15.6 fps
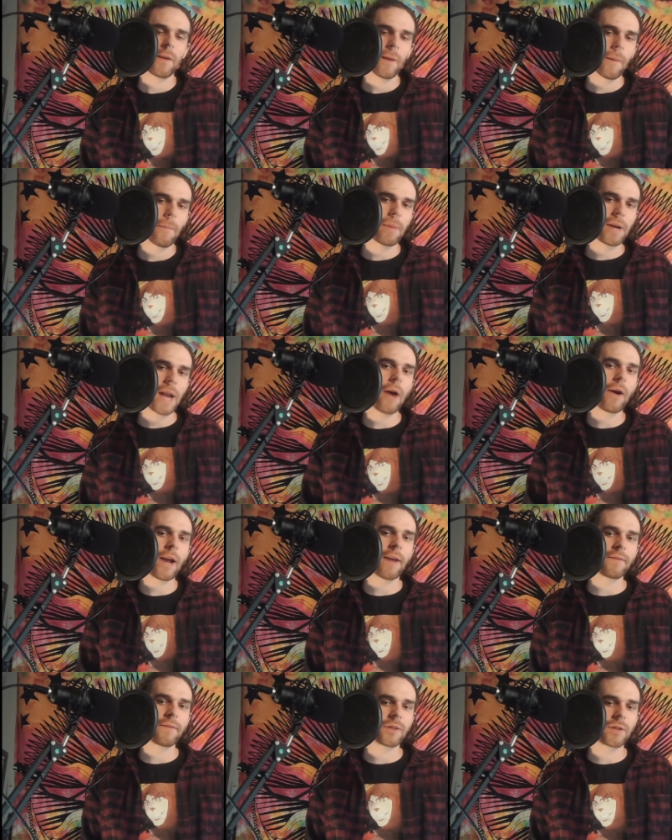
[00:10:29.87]
but now I
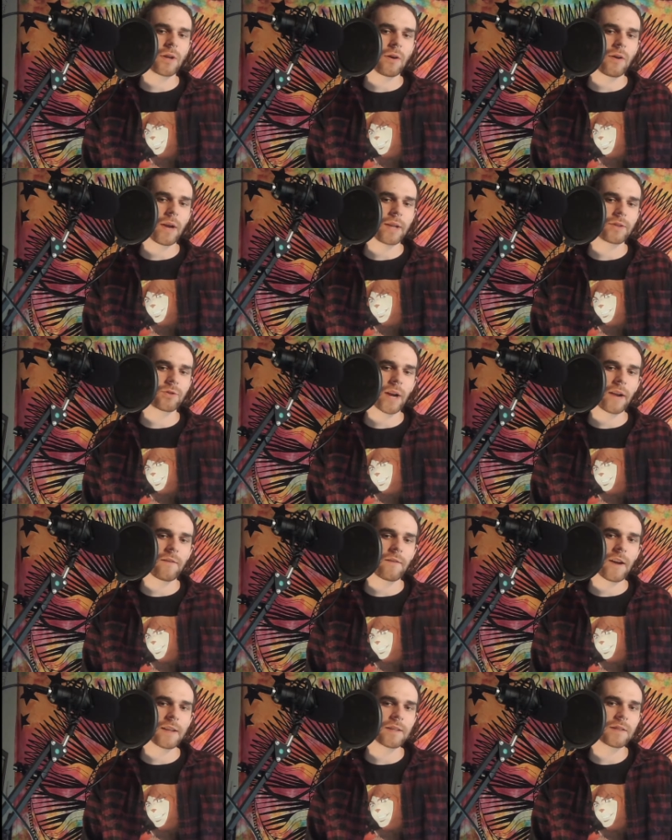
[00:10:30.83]
have to go and try and
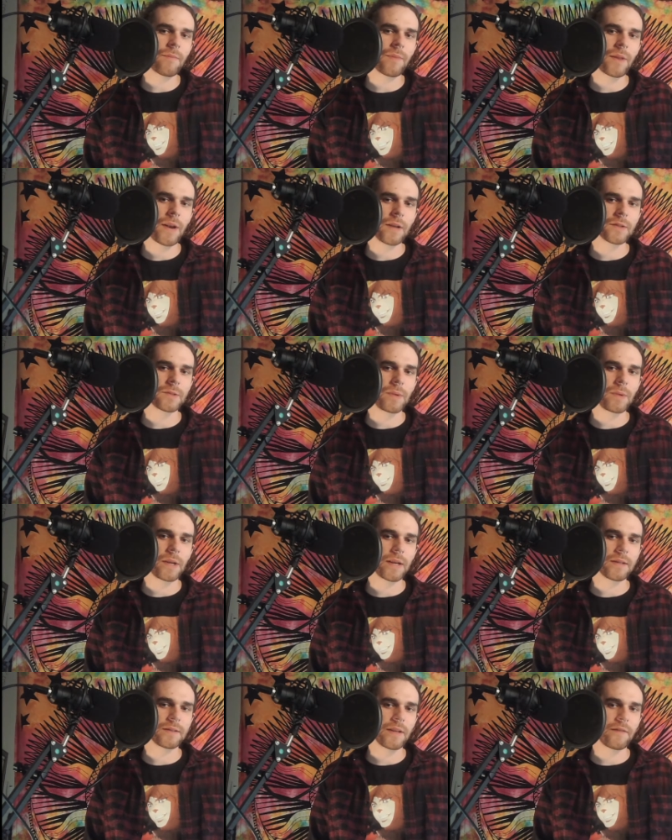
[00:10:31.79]
find something else
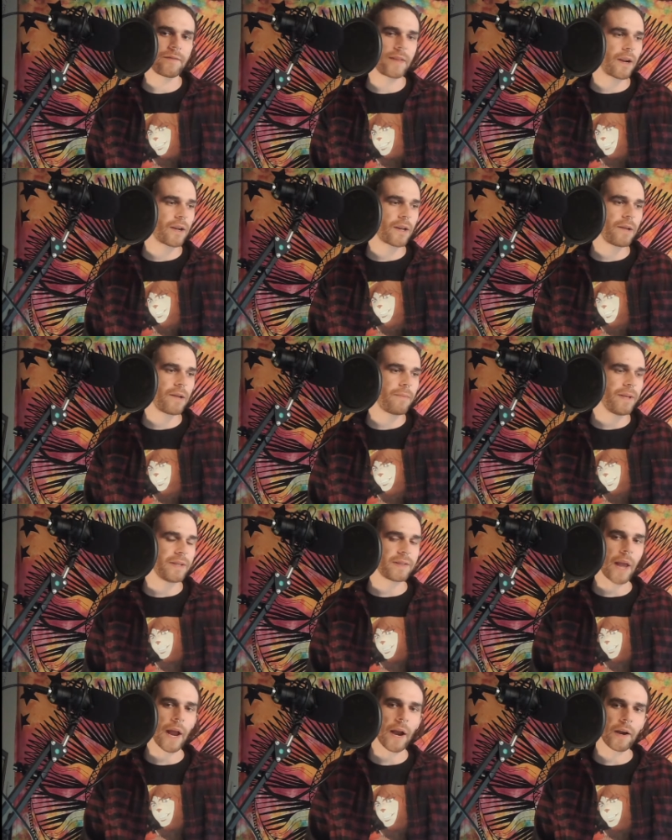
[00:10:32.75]
because if they're going to be
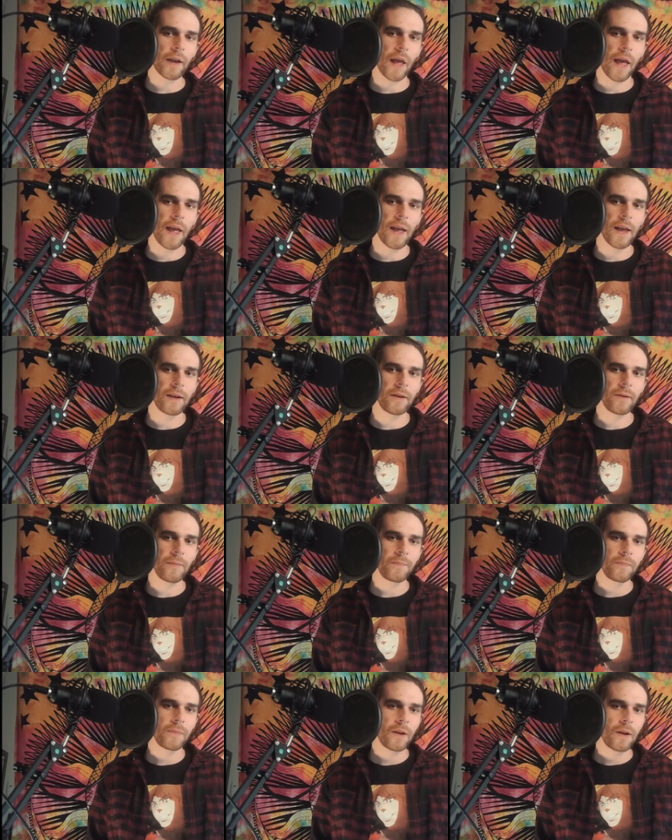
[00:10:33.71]
scared and
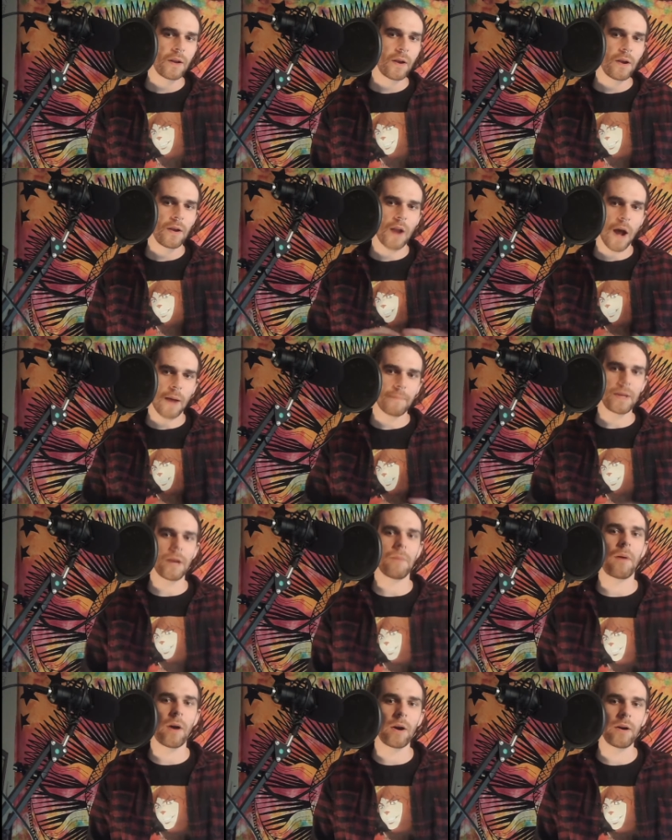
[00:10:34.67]
not be
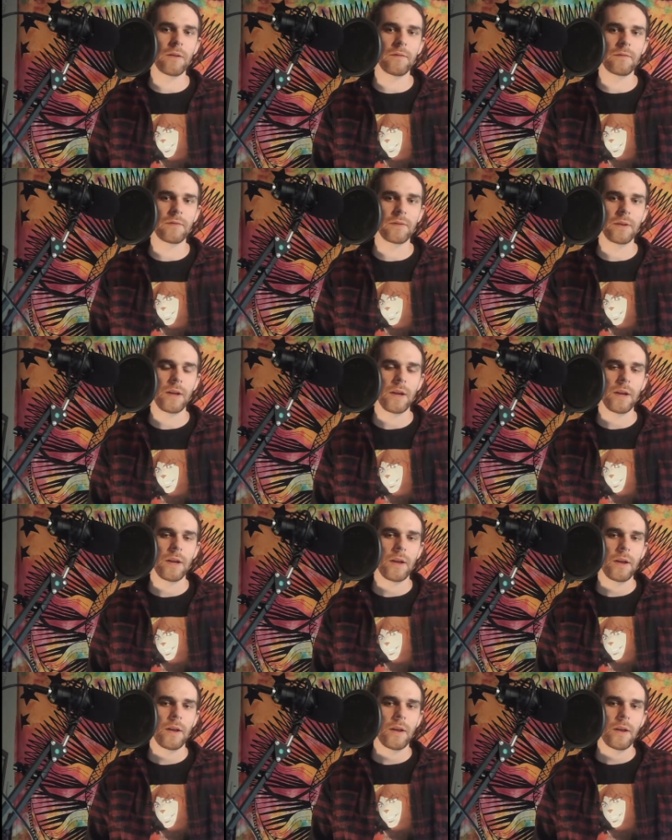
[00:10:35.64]
a part of
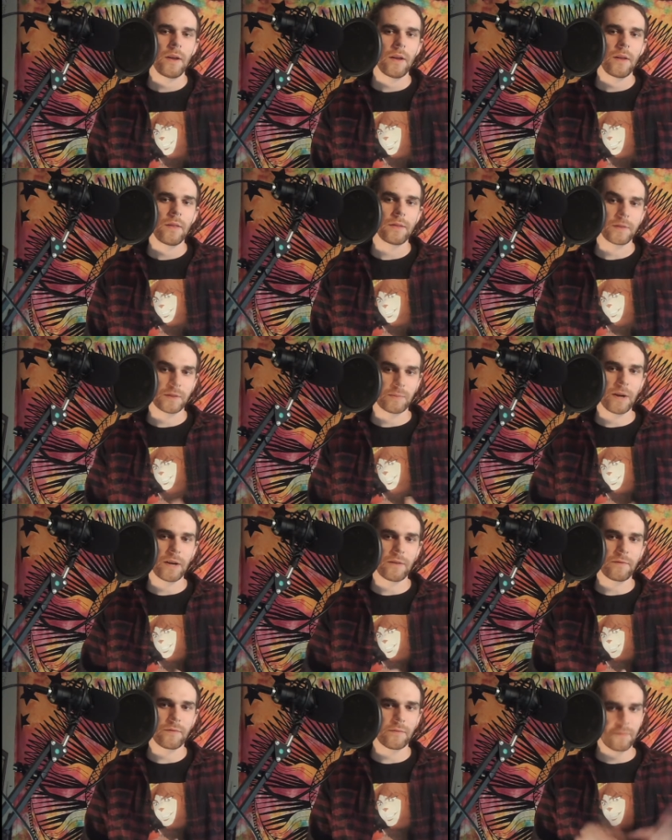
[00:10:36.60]
the spread
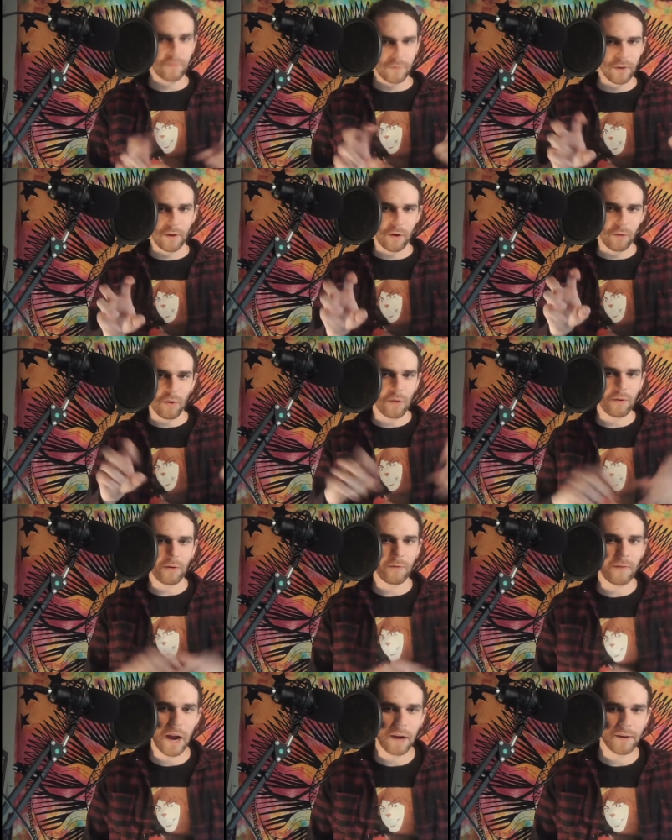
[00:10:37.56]
of the
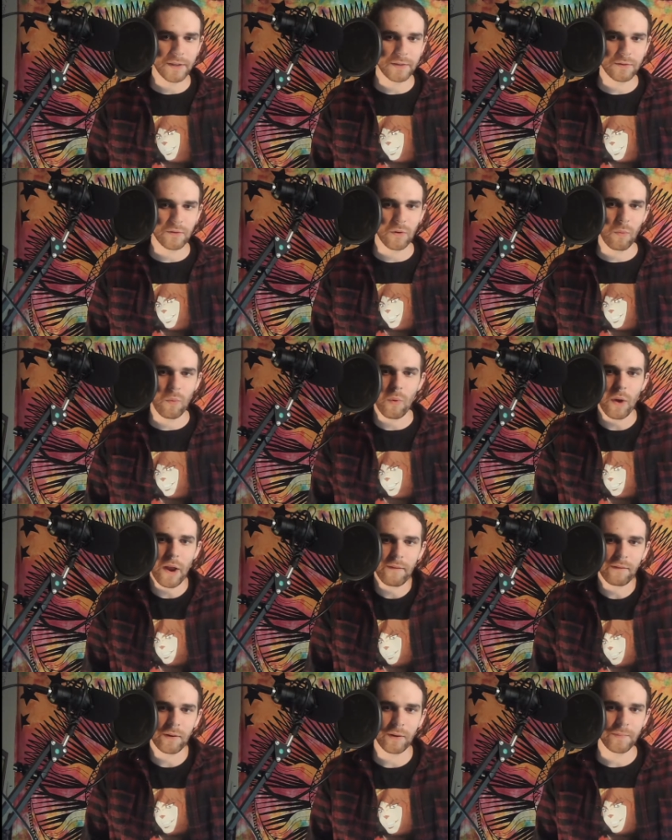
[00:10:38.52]
coronavirus or
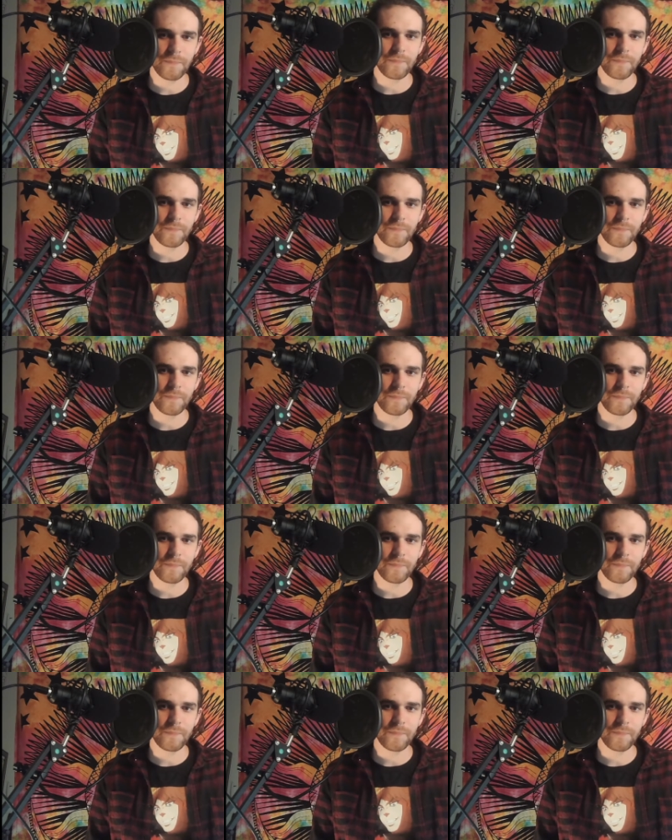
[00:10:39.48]
whatever